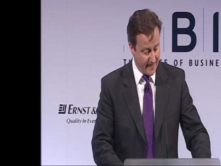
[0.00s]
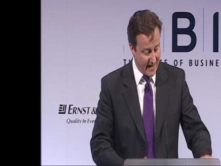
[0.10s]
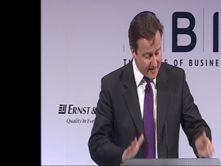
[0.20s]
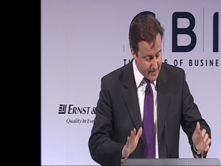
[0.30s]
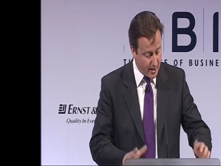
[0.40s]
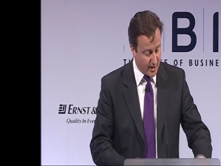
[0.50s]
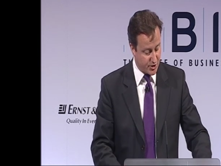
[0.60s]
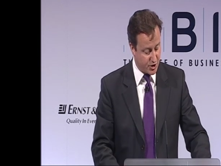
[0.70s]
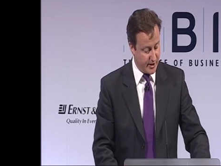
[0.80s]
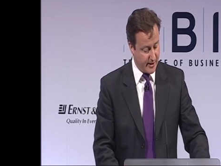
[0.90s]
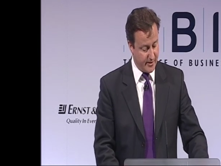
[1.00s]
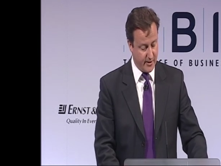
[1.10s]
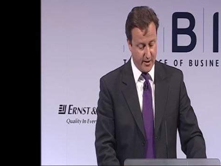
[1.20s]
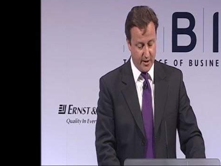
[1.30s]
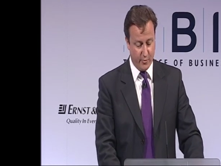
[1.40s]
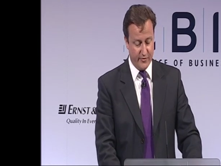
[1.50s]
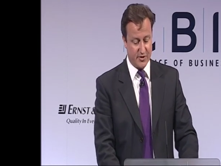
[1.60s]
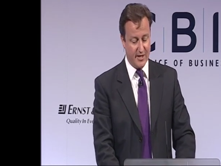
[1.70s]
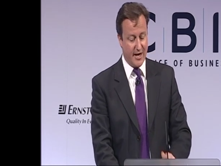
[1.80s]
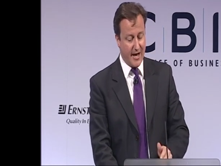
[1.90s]
Now, in the last year, we've
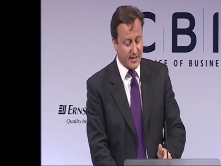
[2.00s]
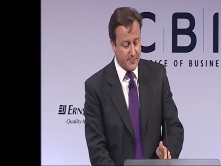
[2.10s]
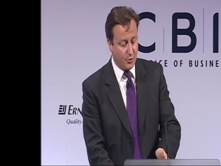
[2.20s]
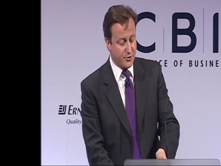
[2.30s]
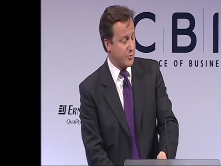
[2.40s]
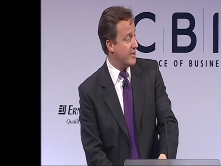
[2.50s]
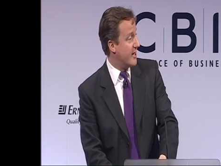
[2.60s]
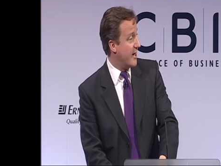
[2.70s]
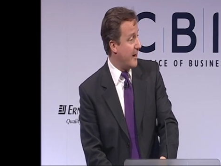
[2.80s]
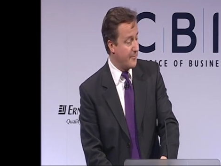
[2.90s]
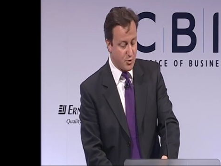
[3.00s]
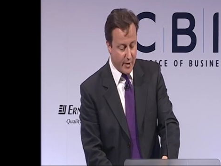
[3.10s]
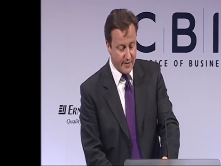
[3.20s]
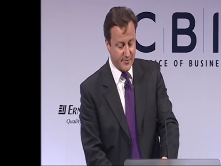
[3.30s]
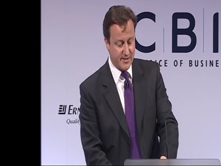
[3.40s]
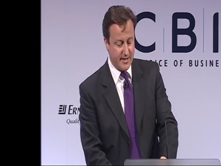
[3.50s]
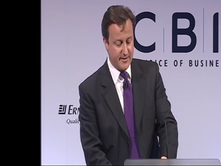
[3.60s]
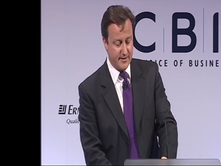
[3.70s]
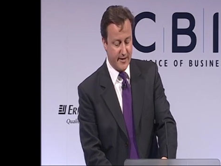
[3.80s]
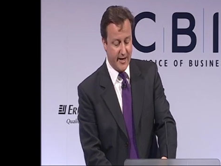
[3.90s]
seen exports to India up 20%,
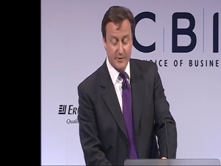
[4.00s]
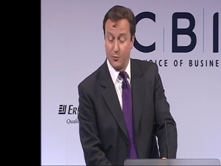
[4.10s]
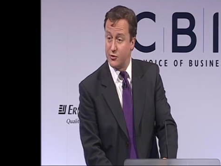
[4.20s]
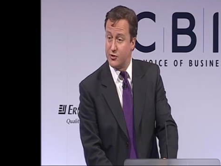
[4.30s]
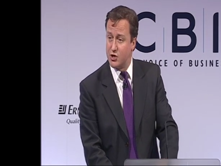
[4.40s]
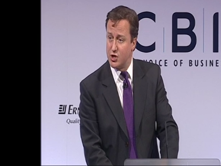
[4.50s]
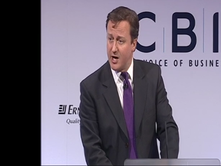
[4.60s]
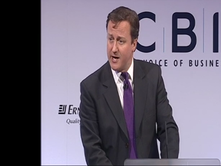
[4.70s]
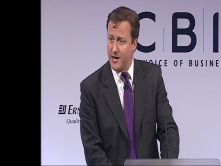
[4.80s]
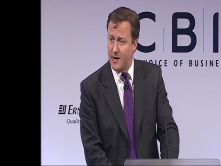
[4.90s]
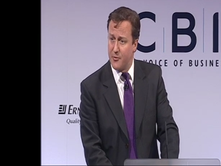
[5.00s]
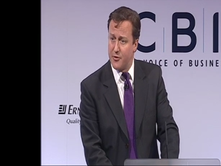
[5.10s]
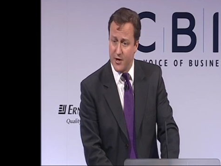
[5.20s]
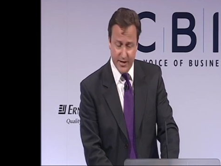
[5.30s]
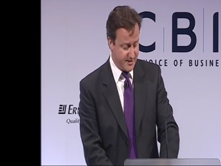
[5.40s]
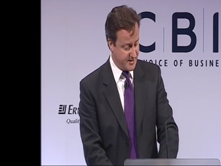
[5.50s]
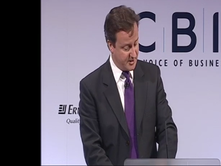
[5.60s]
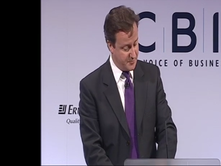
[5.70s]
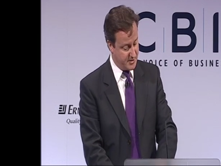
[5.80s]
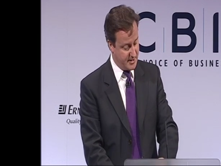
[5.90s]
exports to China up
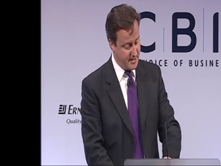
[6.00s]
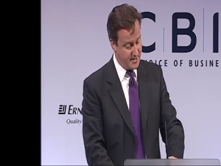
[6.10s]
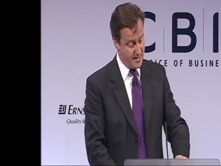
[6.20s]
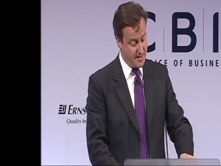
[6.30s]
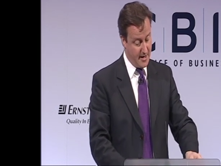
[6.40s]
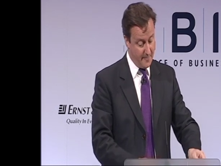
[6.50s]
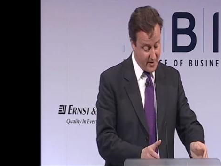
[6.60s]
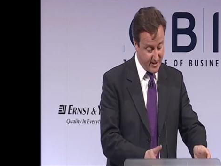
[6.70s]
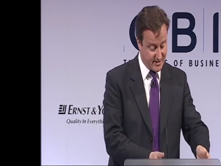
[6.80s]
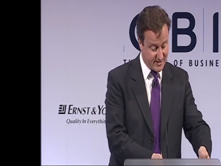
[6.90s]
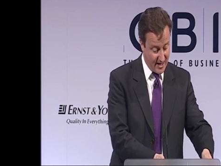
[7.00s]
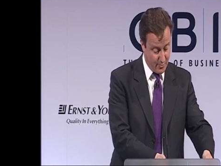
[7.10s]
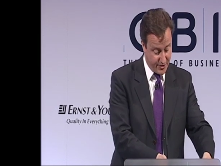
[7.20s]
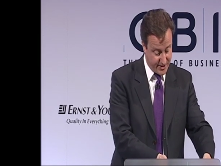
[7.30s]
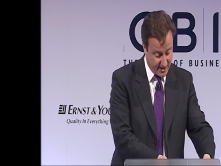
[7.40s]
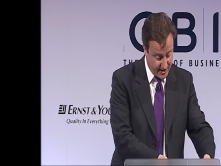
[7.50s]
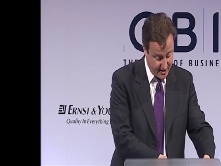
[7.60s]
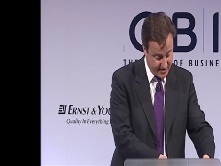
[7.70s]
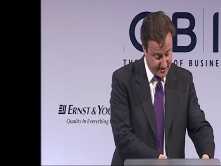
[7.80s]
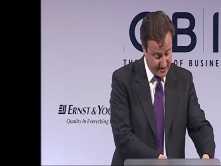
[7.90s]
36%. I'm pleased to say with the
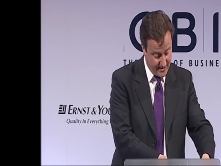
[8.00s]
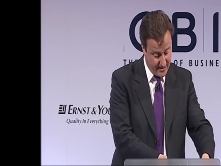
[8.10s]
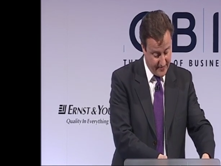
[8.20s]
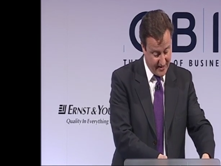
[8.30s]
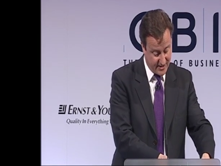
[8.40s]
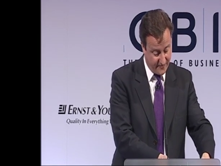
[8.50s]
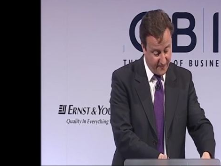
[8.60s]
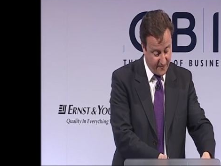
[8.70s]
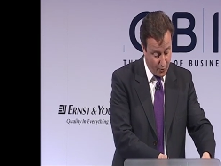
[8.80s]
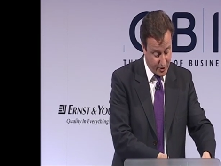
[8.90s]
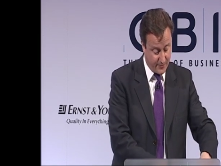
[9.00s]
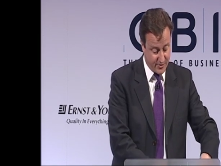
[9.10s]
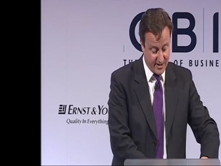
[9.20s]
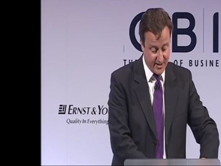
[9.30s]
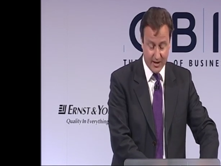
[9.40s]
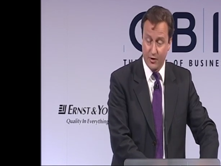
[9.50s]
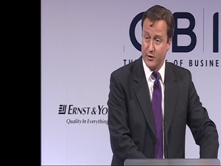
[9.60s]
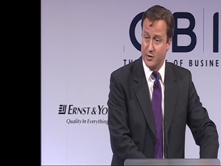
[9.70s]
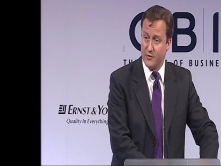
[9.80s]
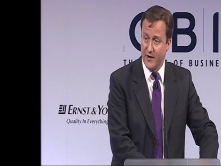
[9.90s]
Turks, that's a 40%
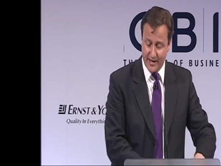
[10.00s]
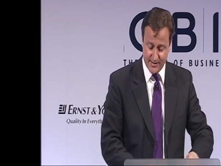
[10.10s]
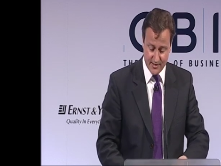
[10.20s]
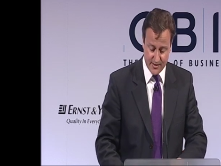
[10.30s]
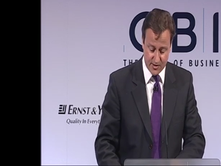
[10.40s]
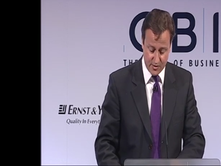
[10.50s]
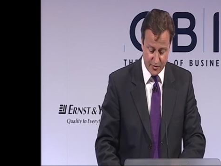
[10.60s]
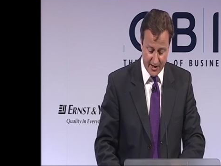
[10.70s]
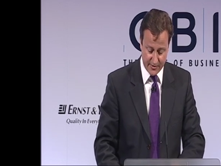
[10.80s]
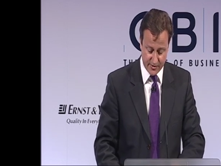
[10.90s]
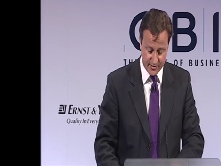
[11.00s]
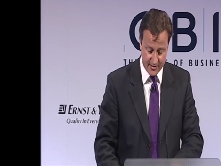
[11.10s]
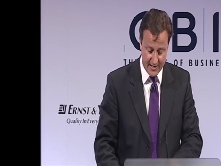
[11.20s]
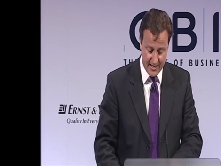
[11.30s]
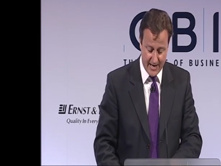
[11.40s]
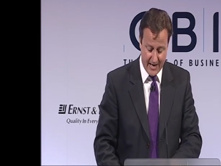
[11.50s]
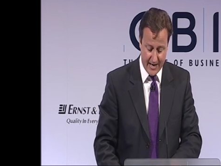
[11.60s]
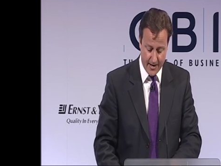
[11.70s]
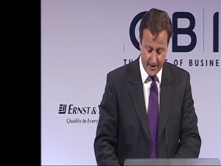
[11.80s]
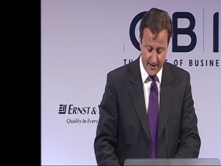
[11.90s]
increase we've had since
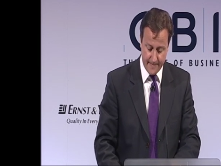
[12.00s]
2009.